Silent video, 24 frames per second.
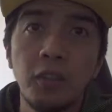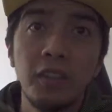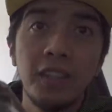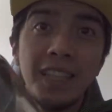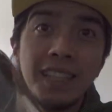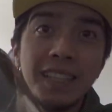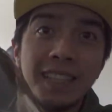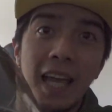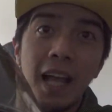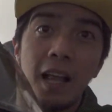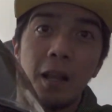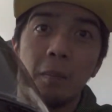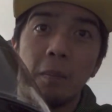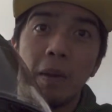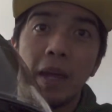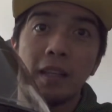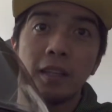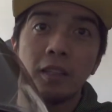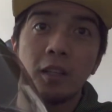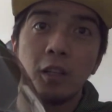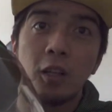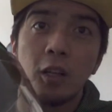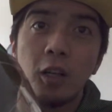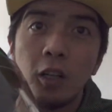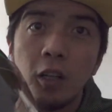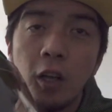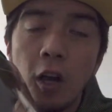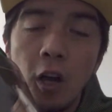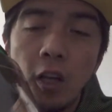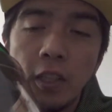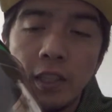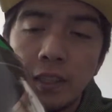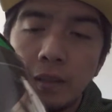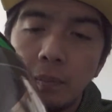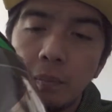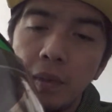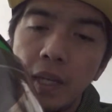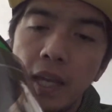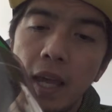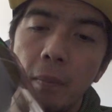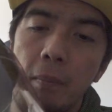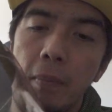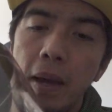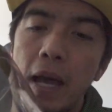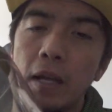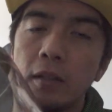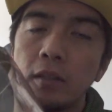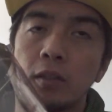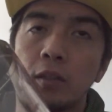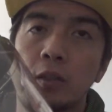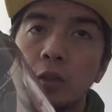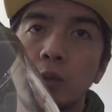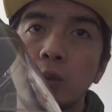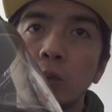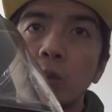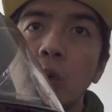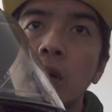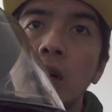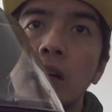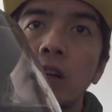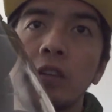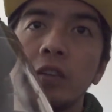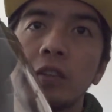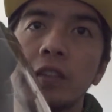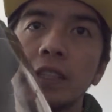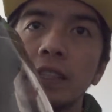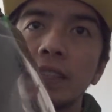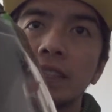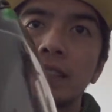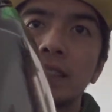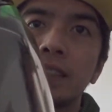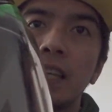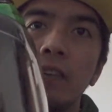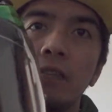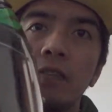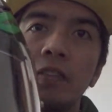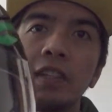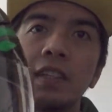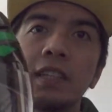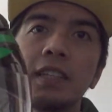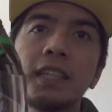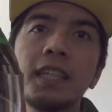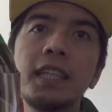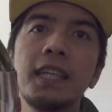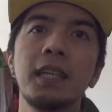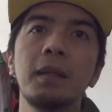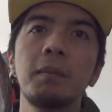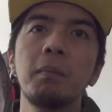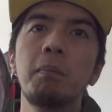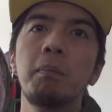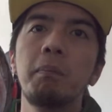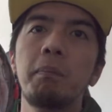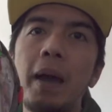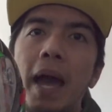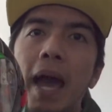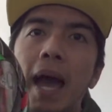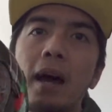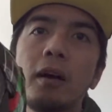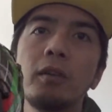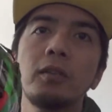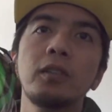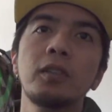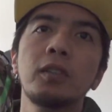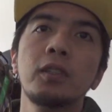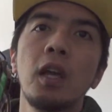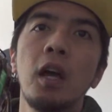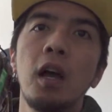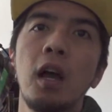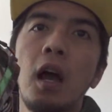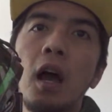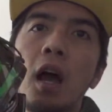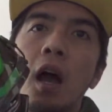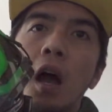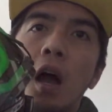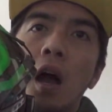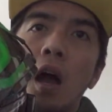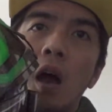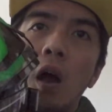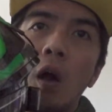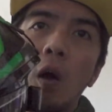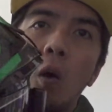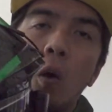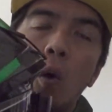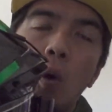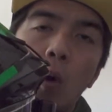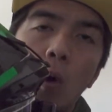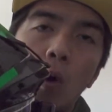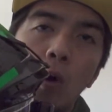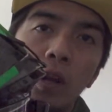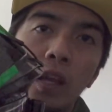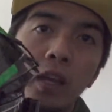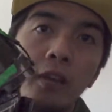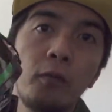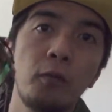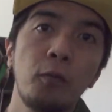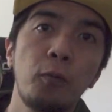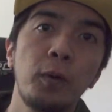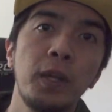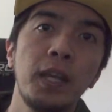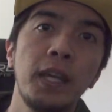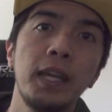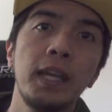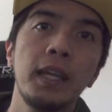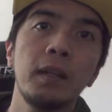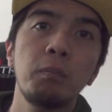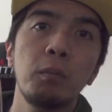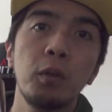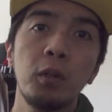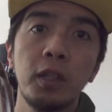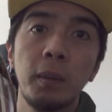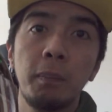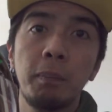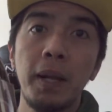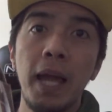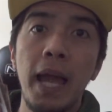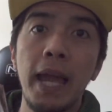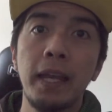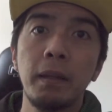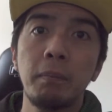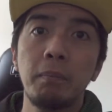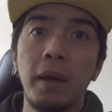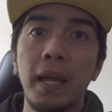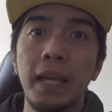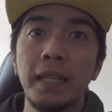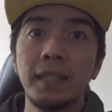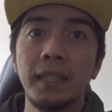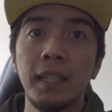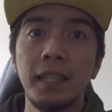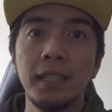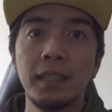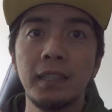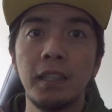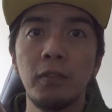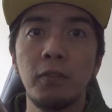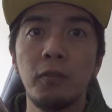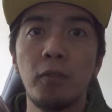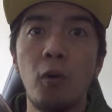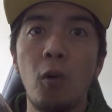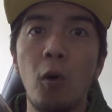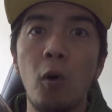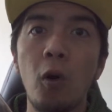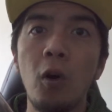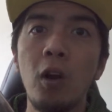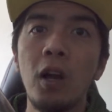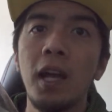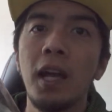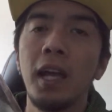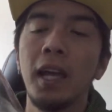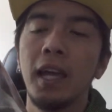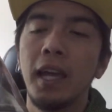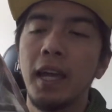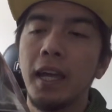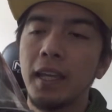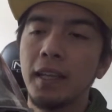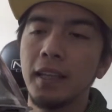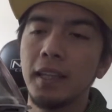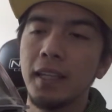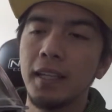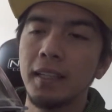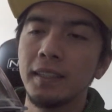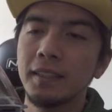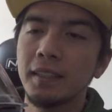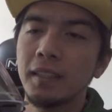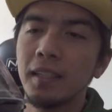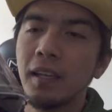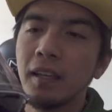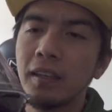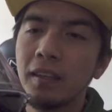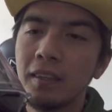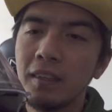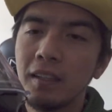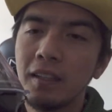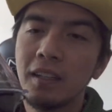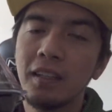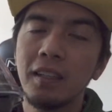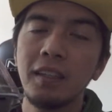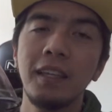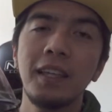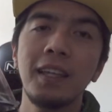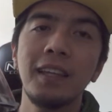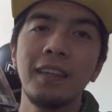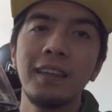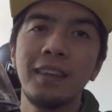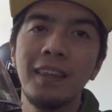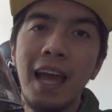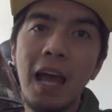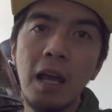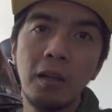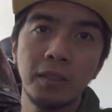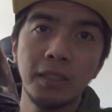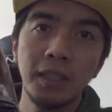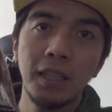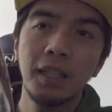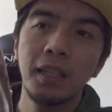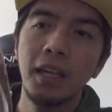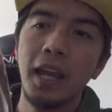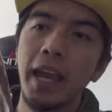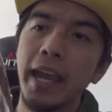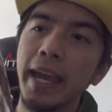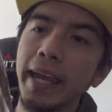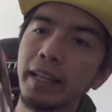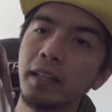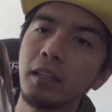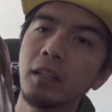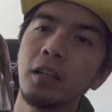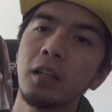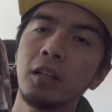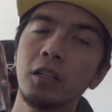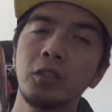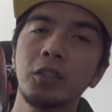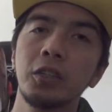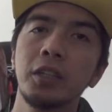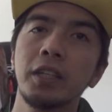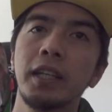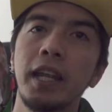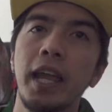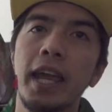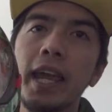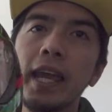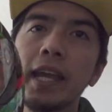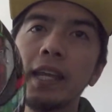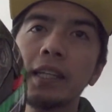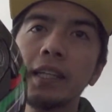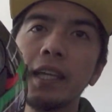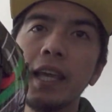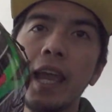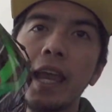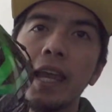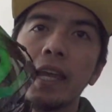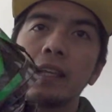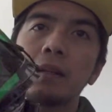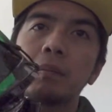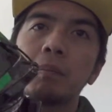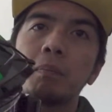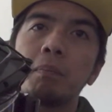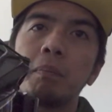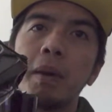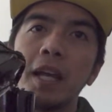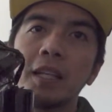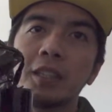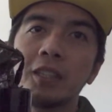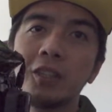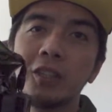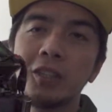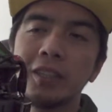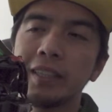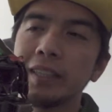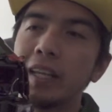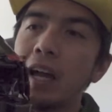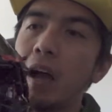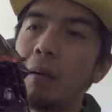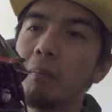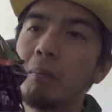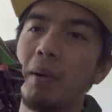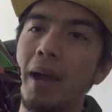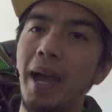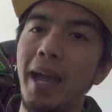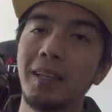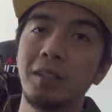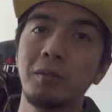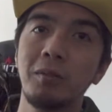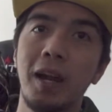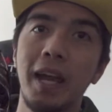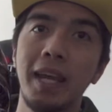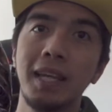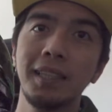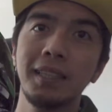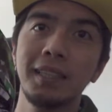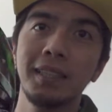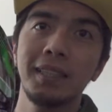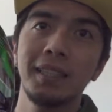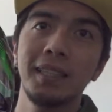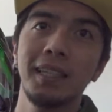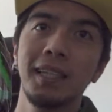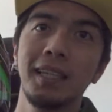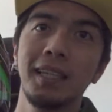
this helmet cost me about 217 pounds, or if we multiply it by 64, it is 13,888 pesos. Not bad, right?